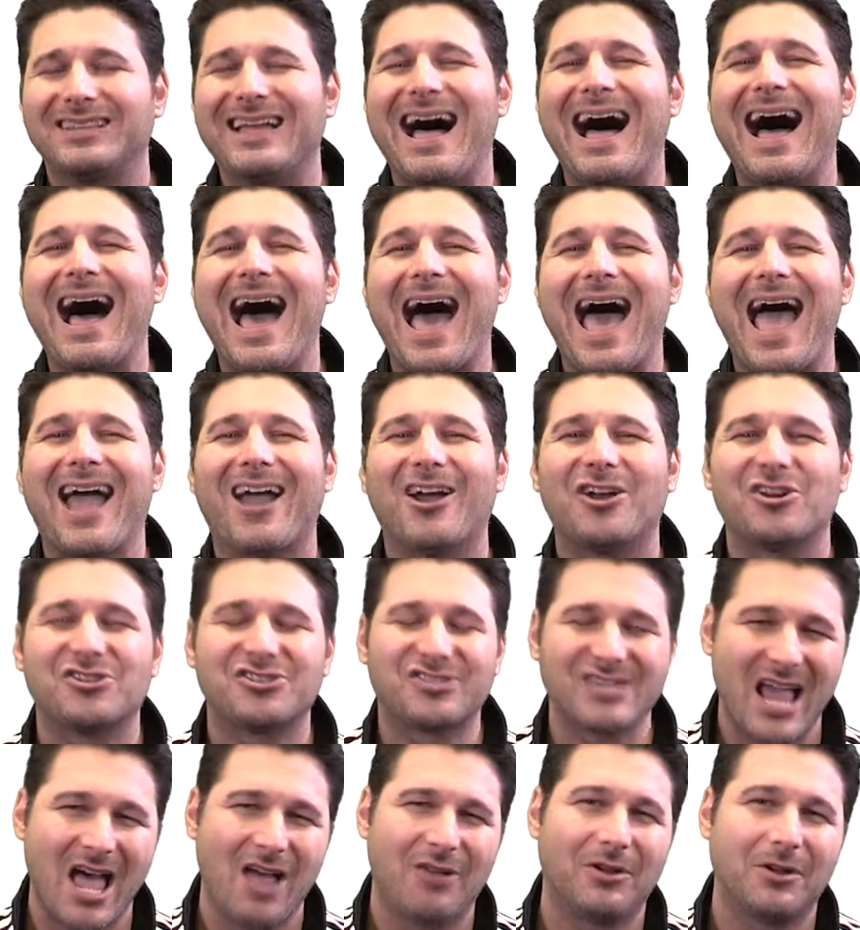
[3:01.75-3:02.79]
the higher
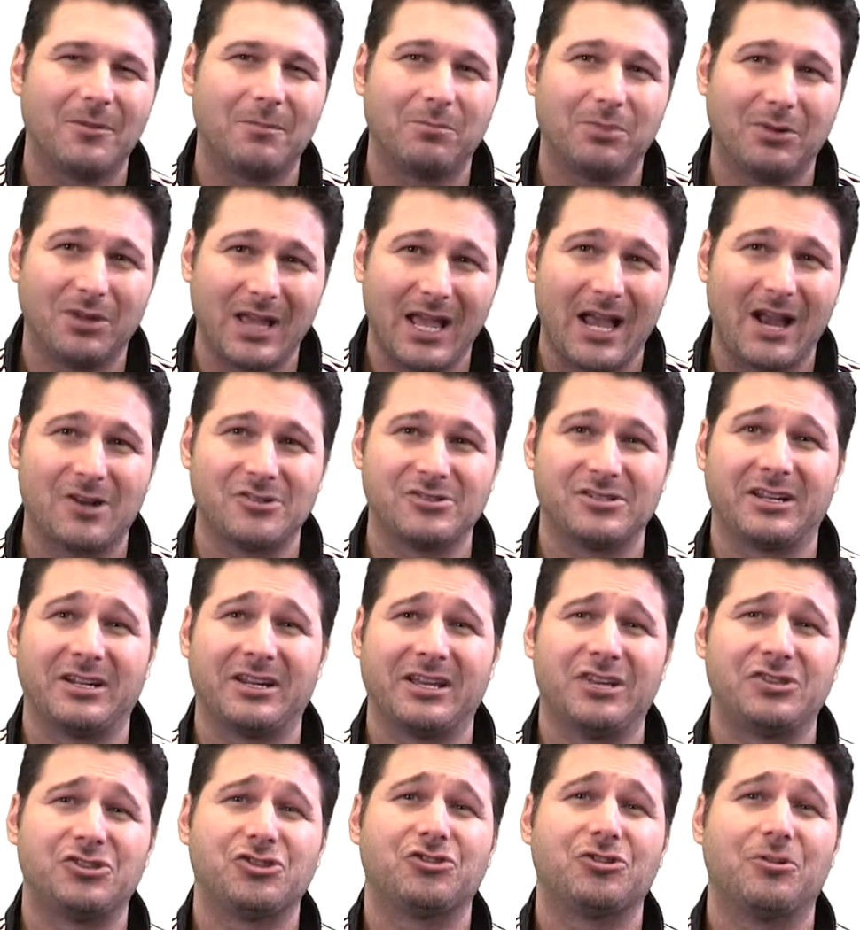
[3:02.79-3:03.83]
salary players. They're
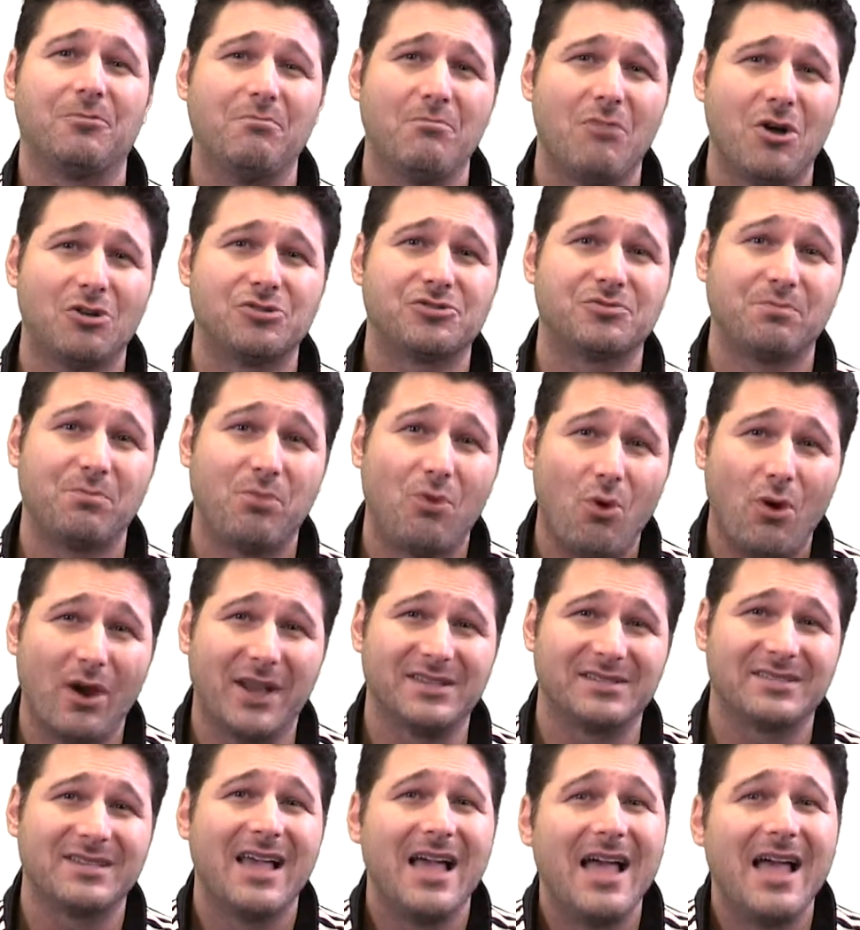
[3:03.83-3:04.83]
going to get you your most points.